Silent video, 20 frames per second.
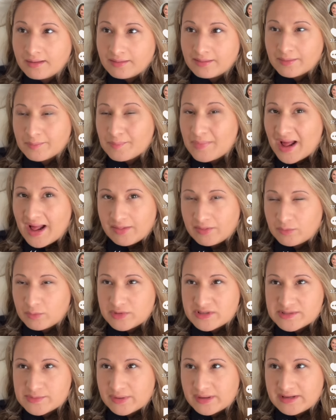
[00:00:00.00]
The math
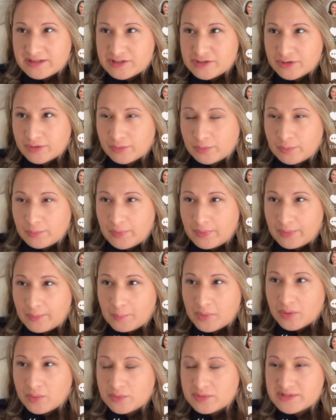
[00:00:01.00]
was what I struggled with the
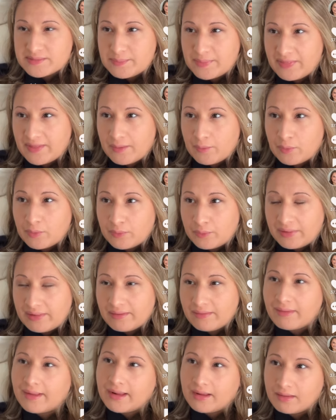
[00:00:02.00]
most, but they were
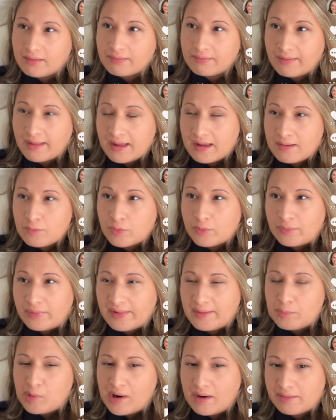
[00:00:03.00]

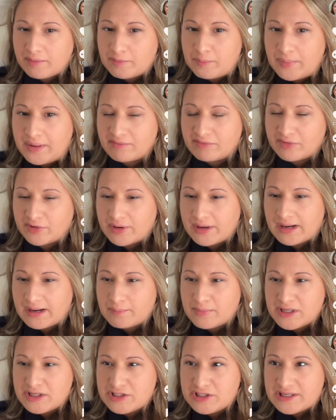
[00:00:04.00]
really proud of me for getting
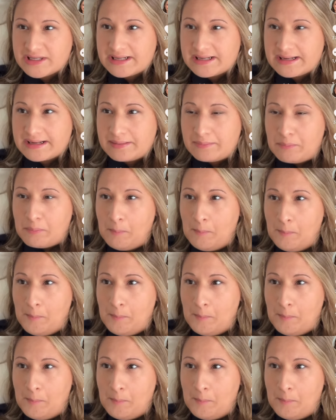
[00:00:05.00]
my GED.